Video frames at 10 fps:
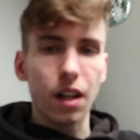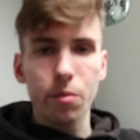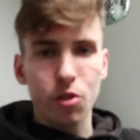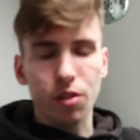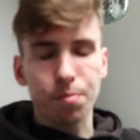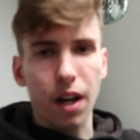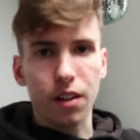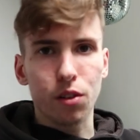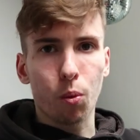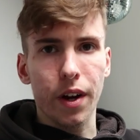Now I'm just
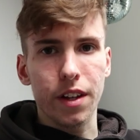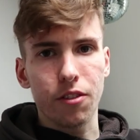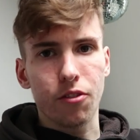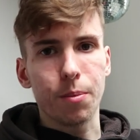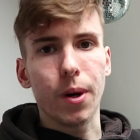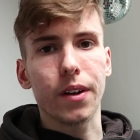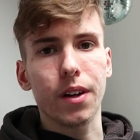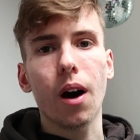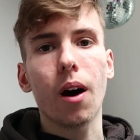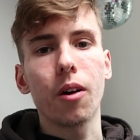back to waiting for my
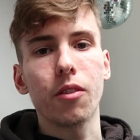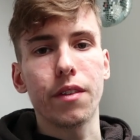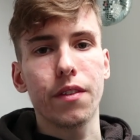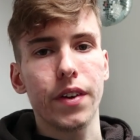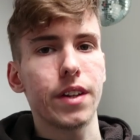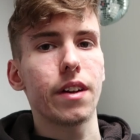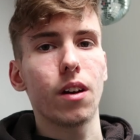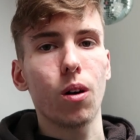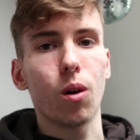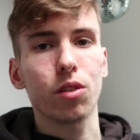car and
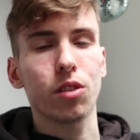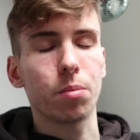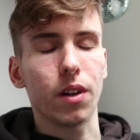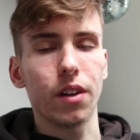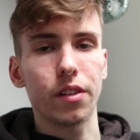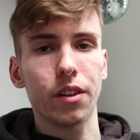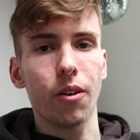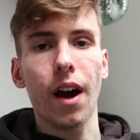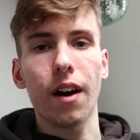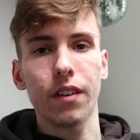feeling lost because I
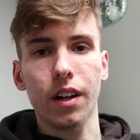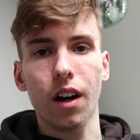don't have a